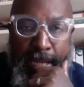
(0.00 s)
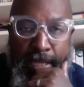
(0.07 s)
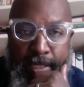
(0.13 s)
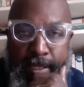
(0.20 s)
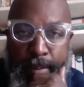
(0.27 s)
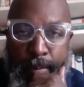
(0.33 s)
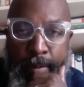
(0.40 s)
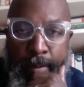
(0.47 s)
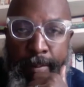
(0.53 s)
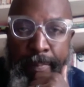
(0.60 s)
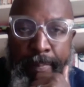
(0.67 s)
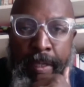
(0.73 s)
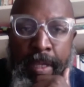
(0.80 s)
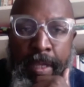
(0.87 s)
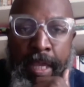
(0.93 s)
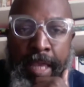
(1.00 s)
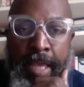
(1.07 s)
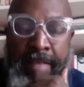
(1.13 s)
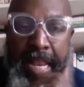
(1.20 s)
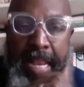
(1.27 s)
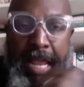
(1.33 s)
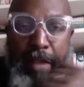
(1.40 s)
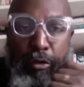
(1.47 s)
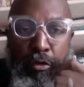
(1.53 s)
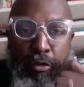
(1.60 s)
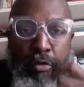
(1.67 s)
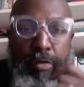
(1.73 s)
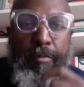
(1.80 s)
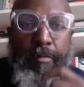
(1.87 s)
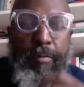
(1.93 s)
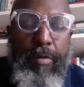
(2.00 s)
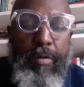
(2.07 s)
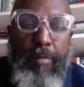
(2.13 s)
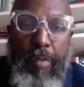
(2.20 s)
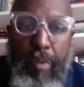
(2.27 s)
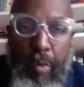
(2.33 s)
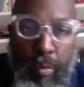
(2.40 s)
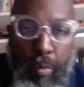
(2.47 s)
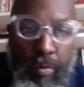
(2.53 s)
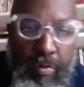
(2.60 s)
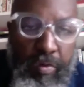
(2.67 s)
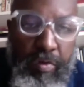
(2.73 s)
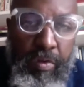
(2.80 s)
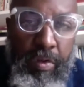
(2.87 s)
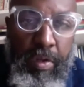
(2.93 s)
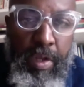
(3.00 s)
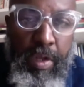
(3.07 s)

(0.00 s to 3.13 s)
summer is that that tree full of thorns